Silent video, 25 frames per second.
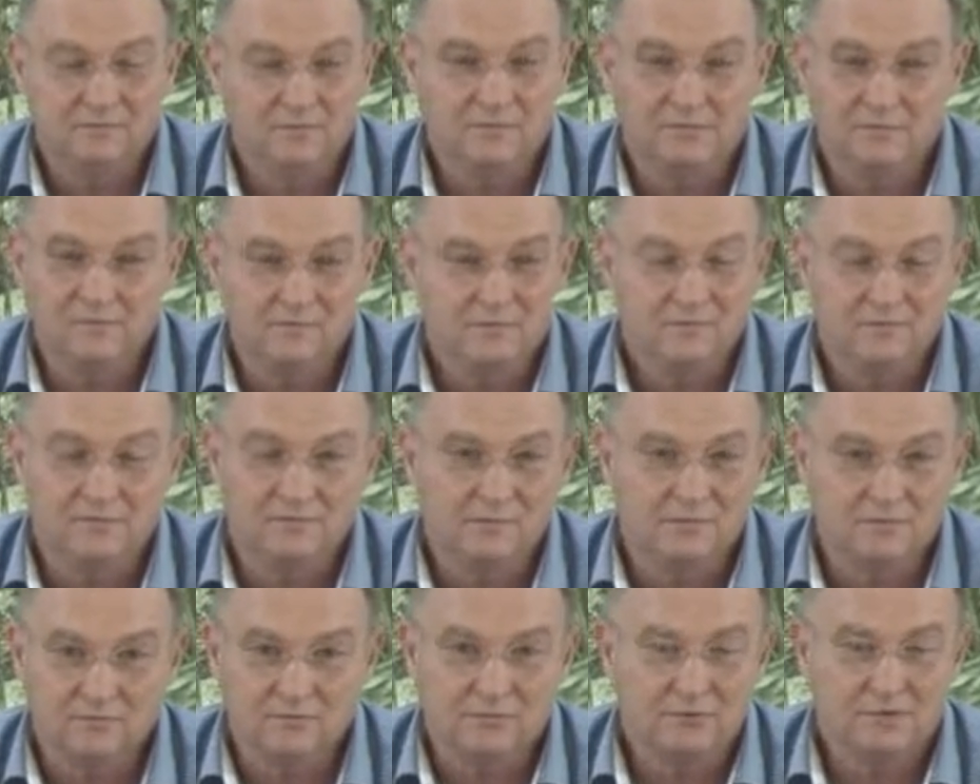could
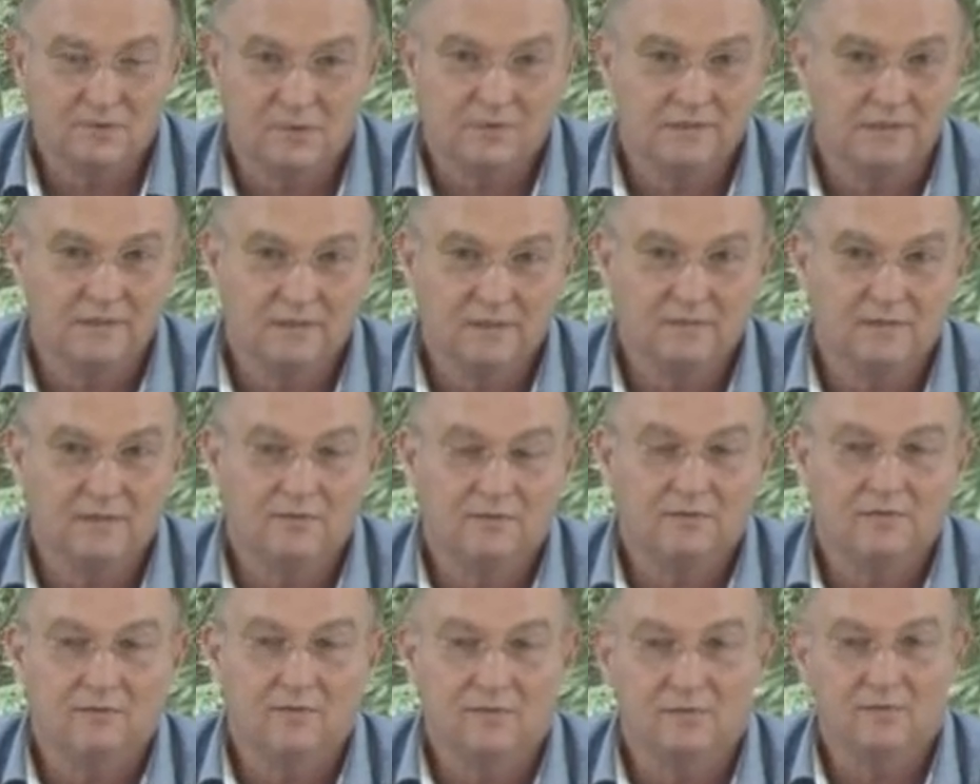show that this
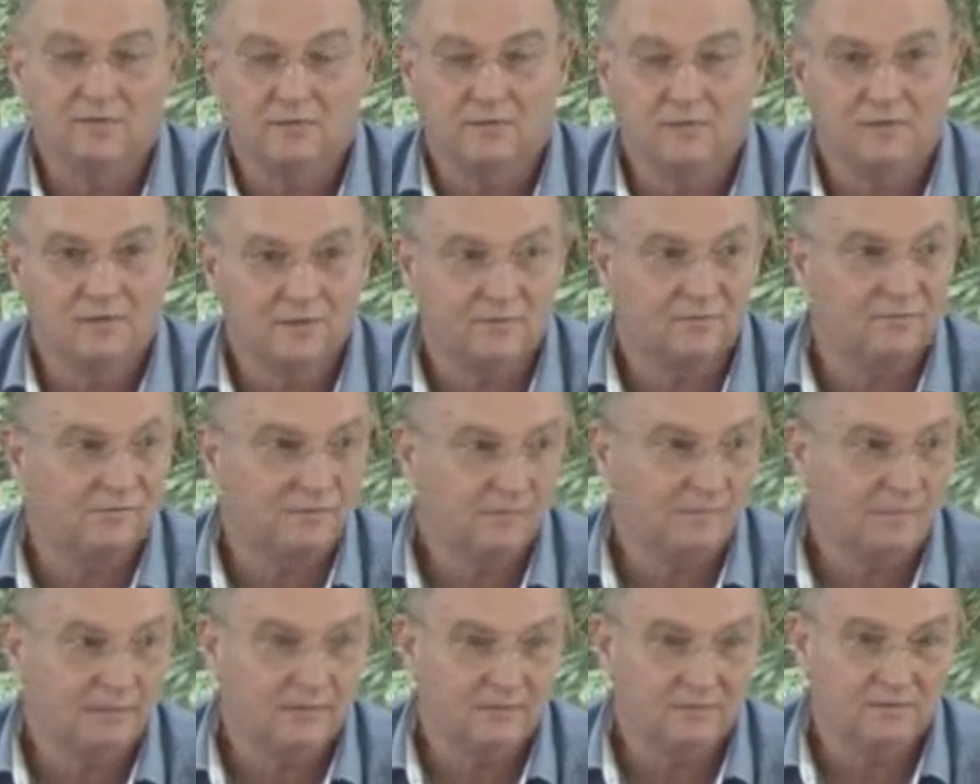could successfully
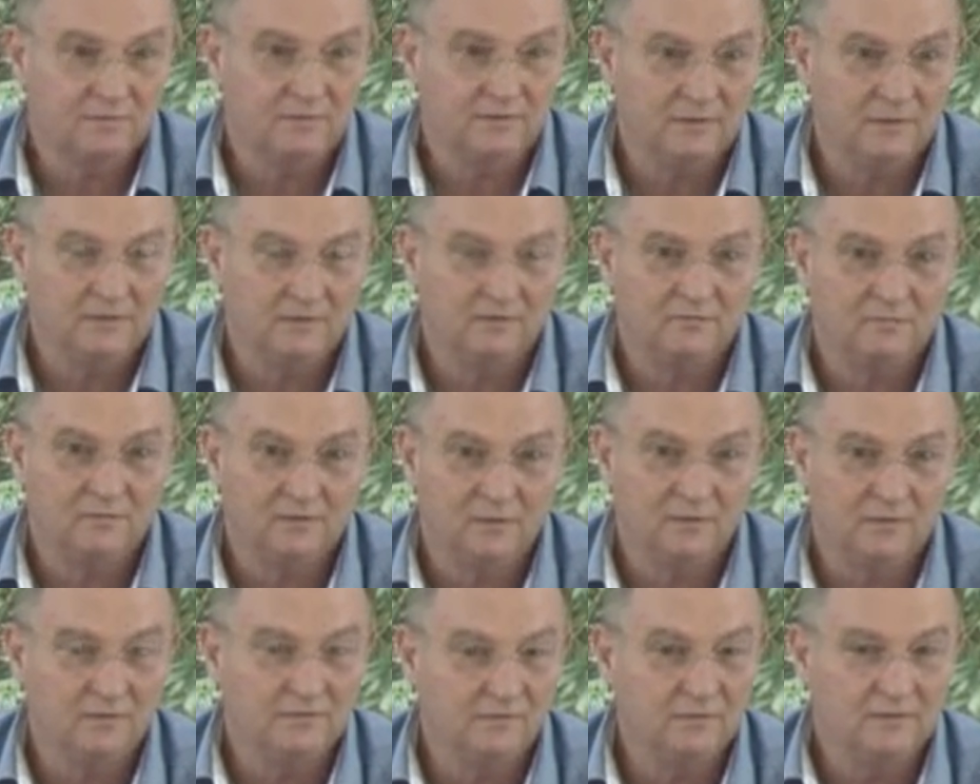be, be uh,
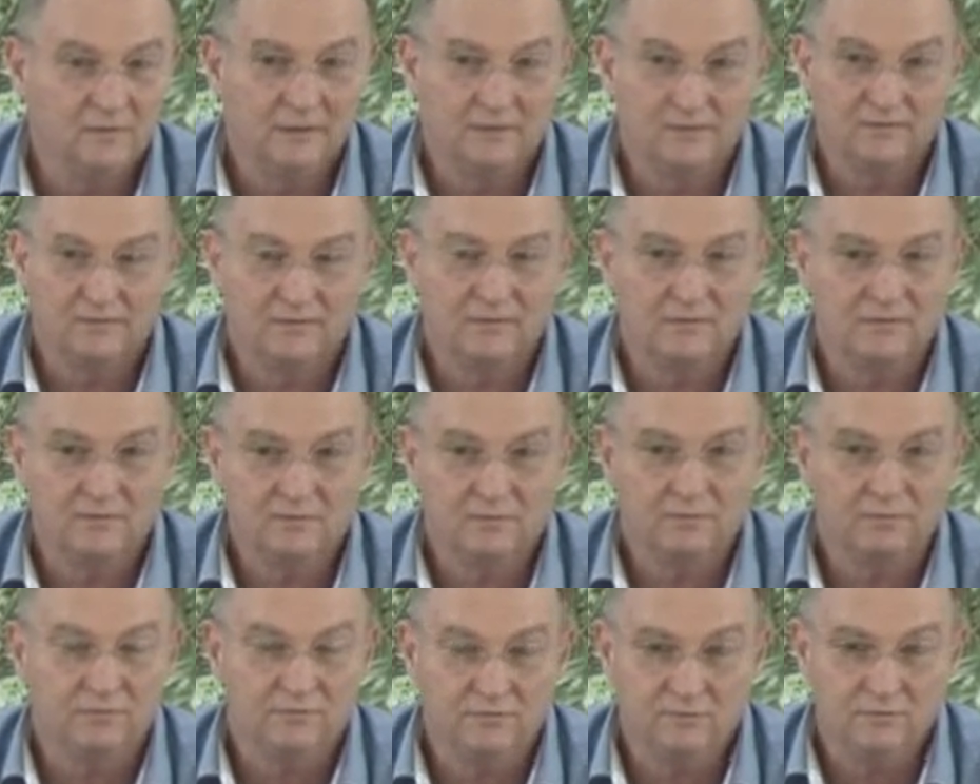grown and actually
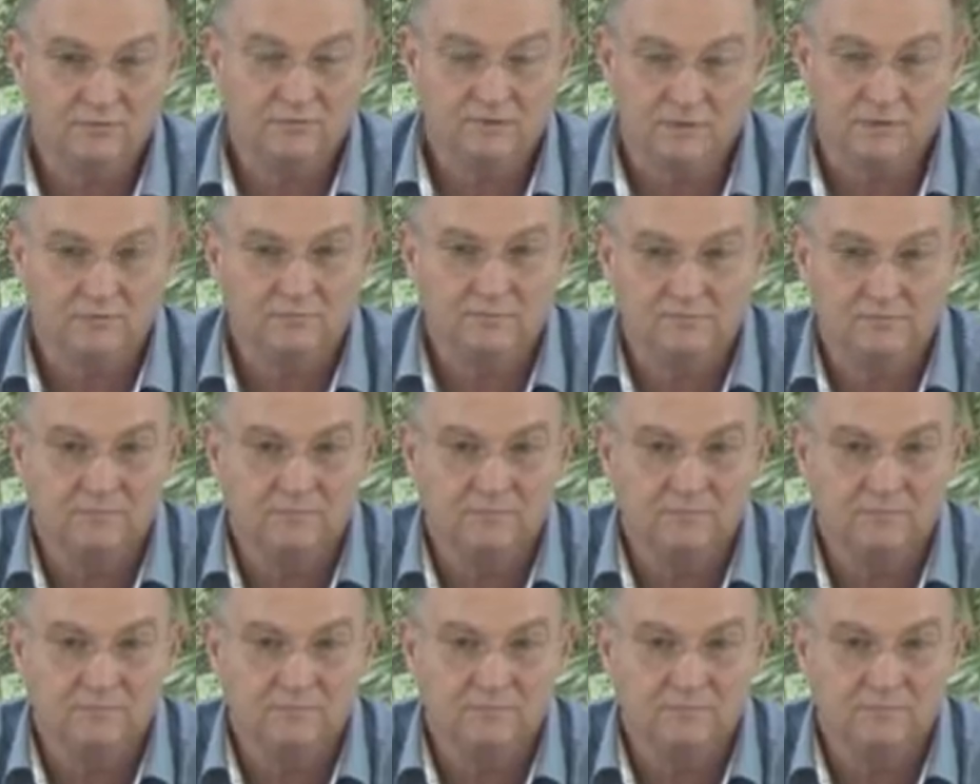produce, uh,